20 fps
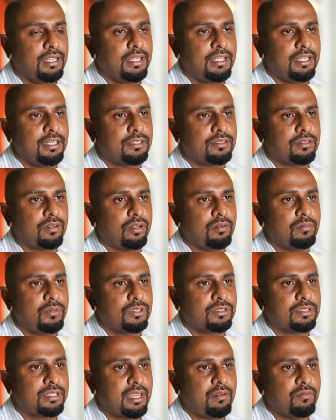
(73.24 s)
it's
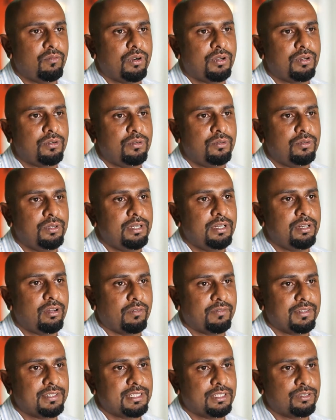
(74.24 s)
almost same what you do in
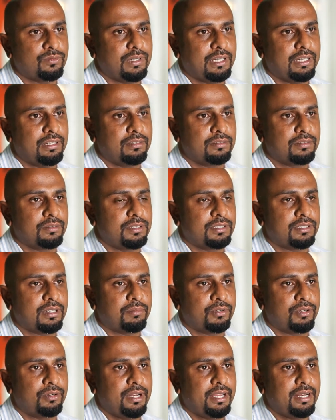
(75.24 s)
office as well. So it's
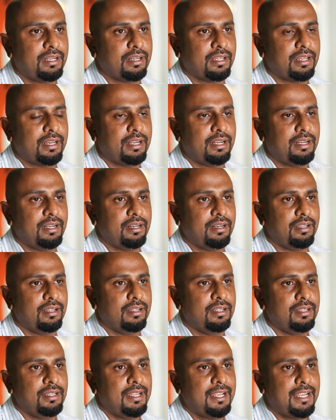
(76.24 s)
up-to-date and
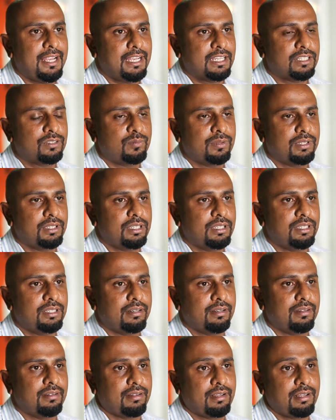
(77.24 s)
as per
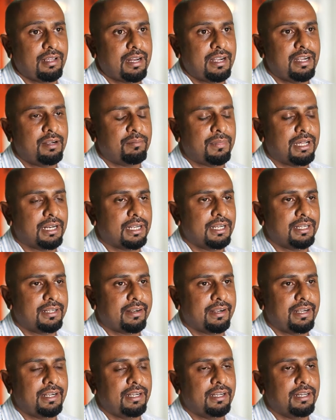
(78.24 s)
the current market trend.